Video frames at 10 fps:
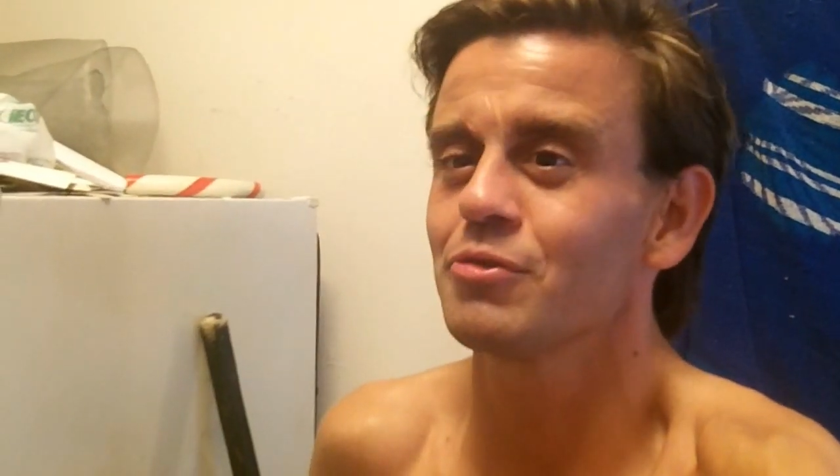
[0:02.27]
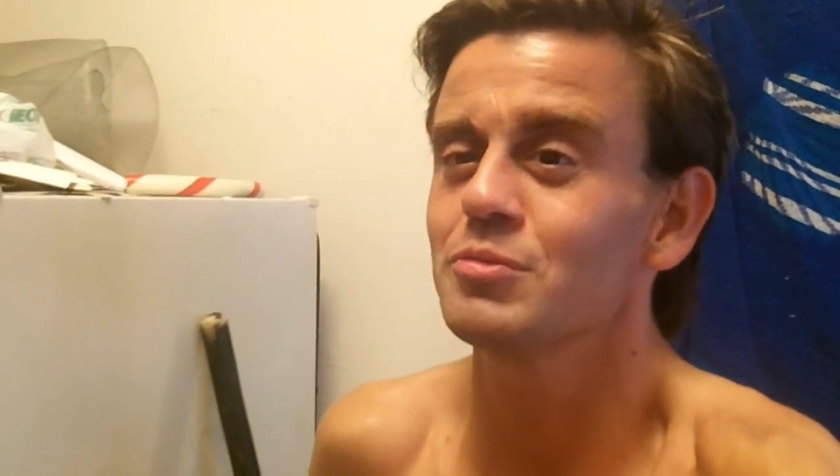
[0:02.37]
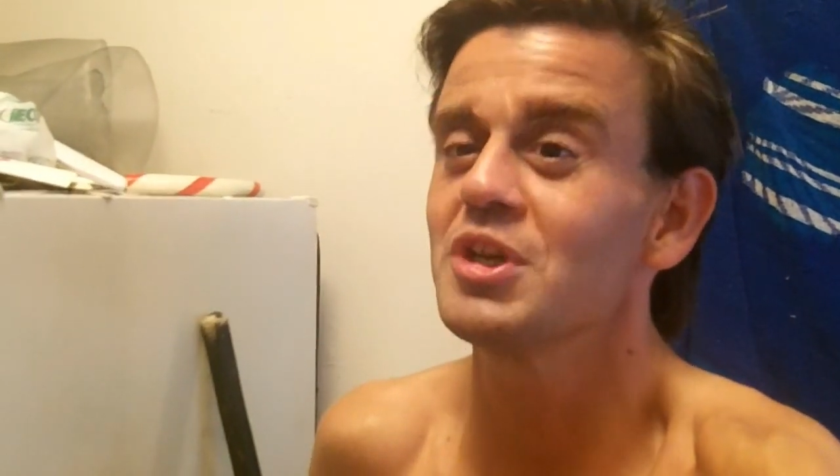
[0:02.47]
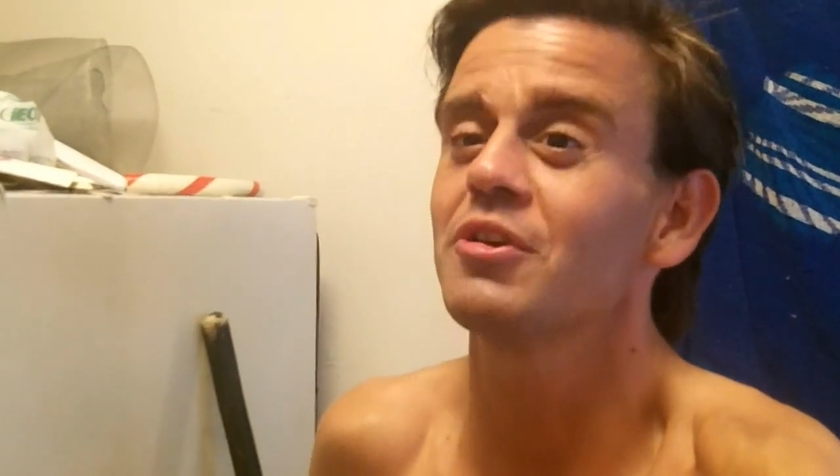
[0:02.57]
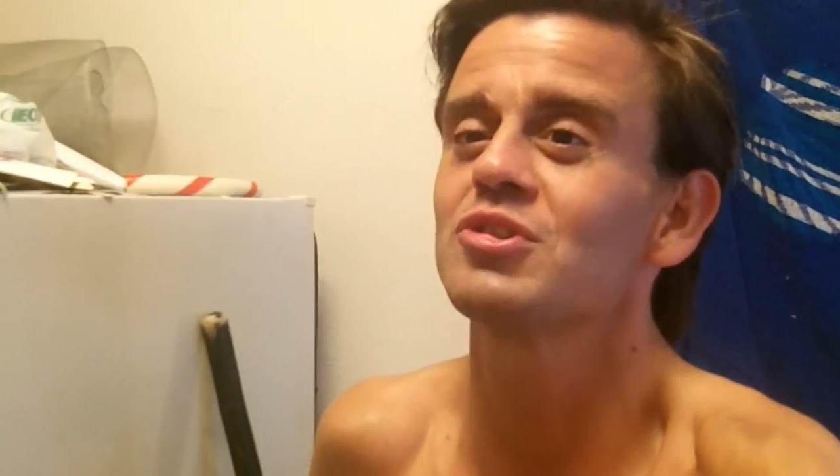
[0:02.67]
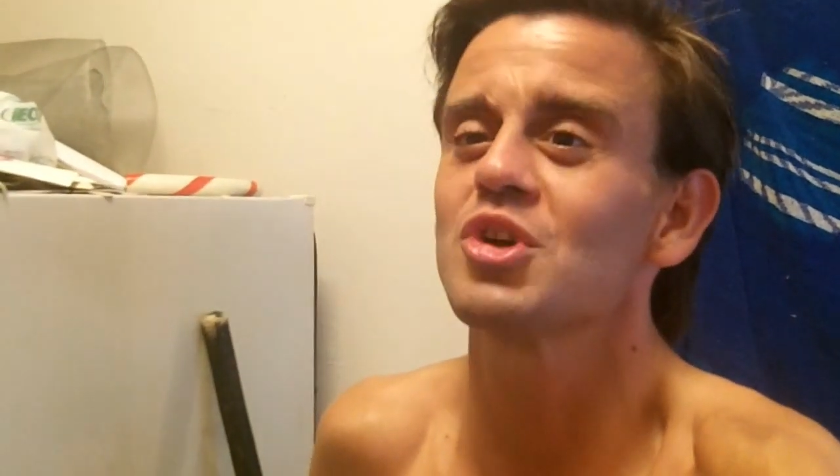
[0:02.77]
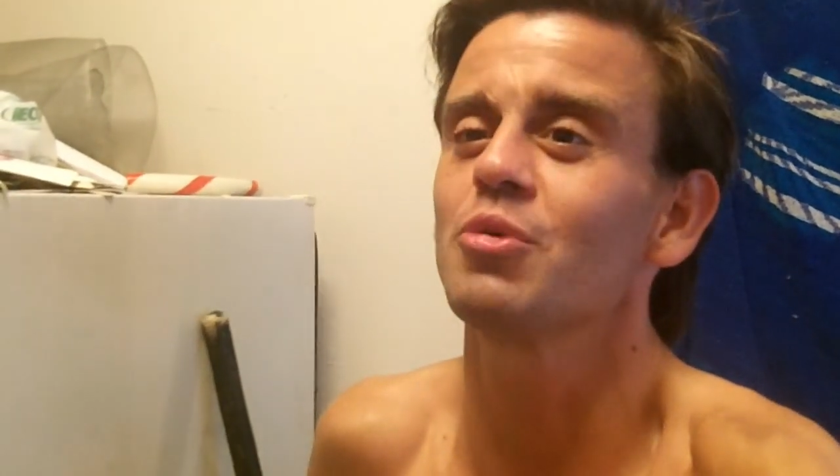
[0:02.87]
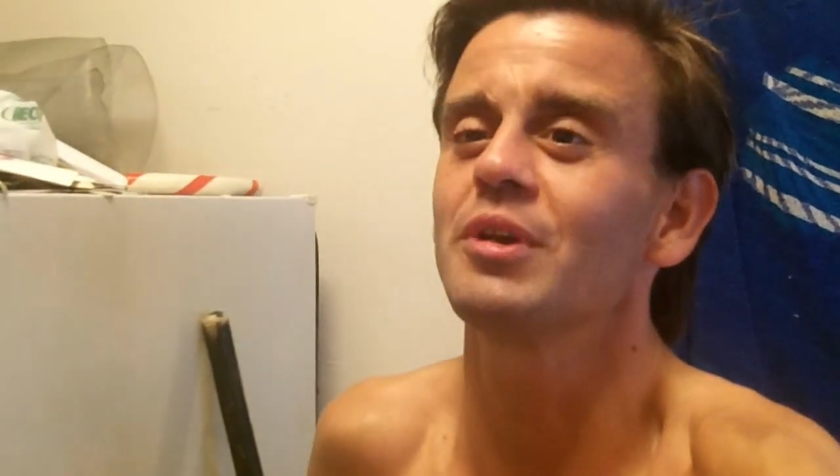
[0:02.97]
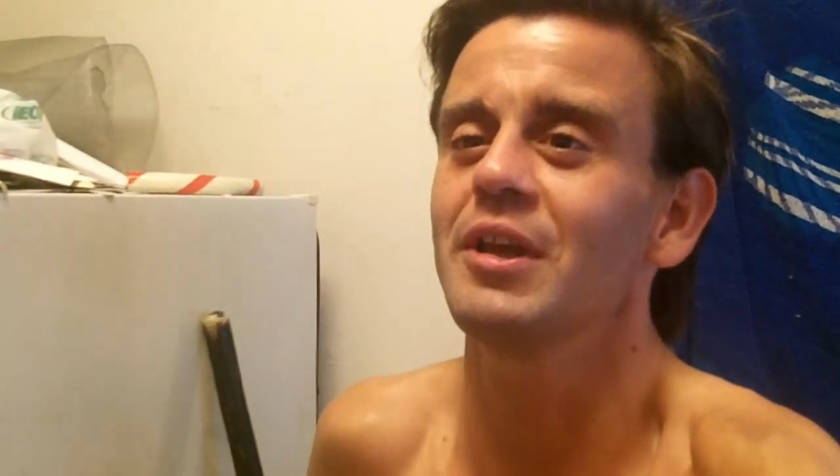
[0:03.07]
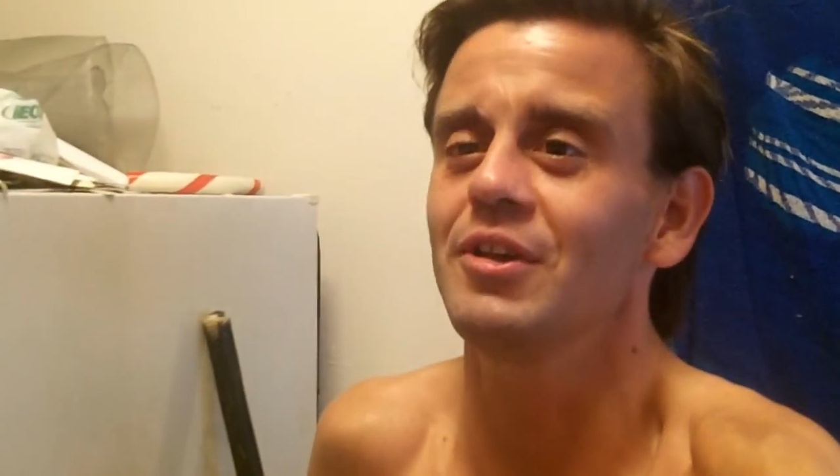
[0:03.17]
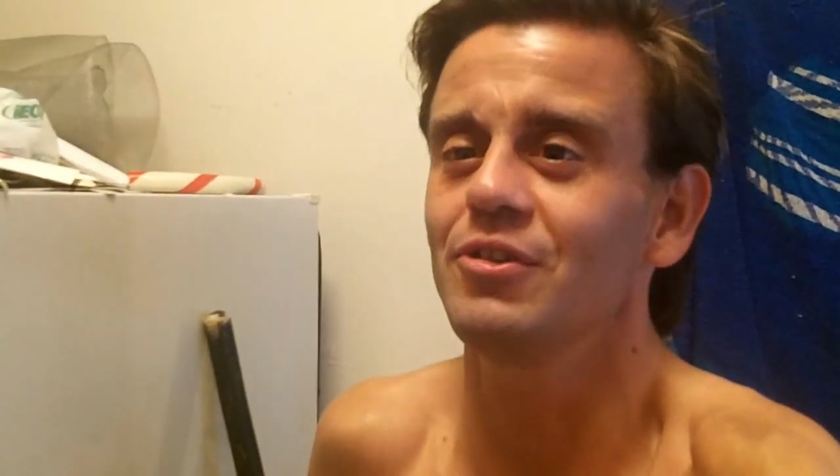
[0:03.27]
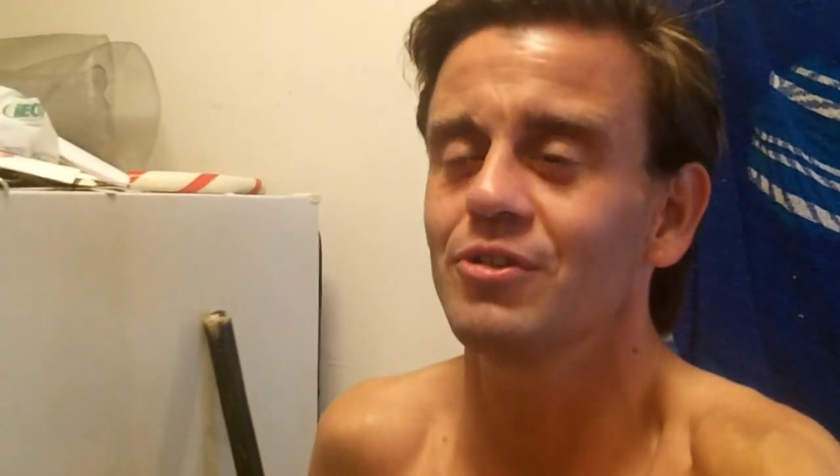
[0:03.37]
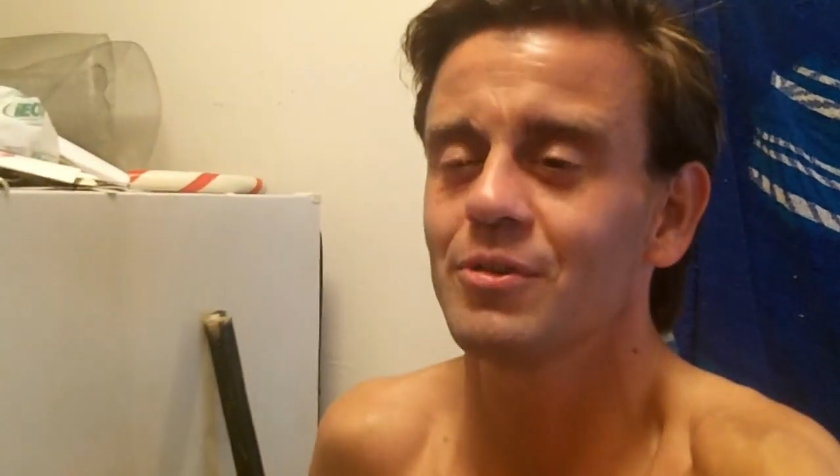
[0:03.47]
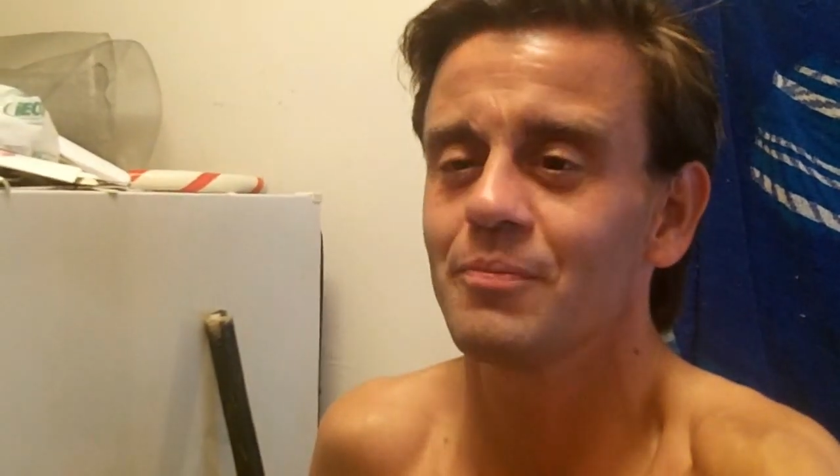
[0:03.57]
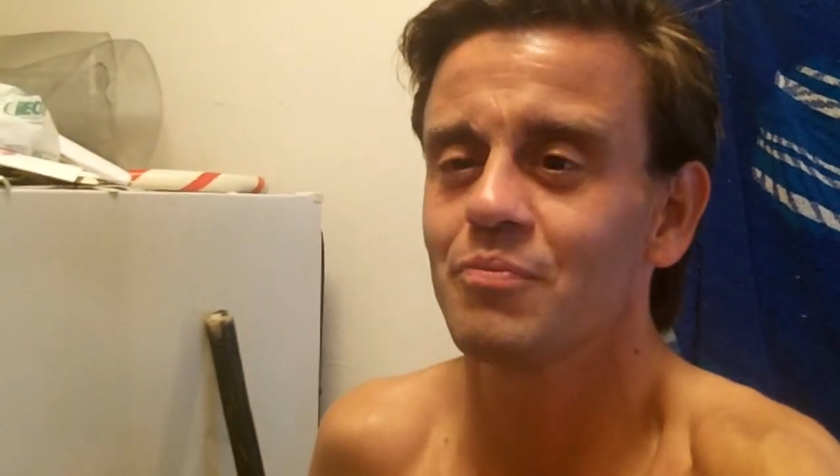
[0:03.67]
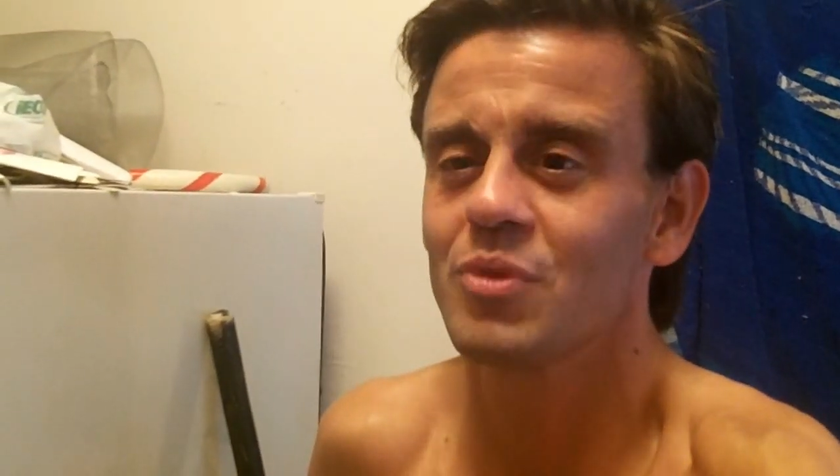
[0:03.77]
from Jake's Showcase.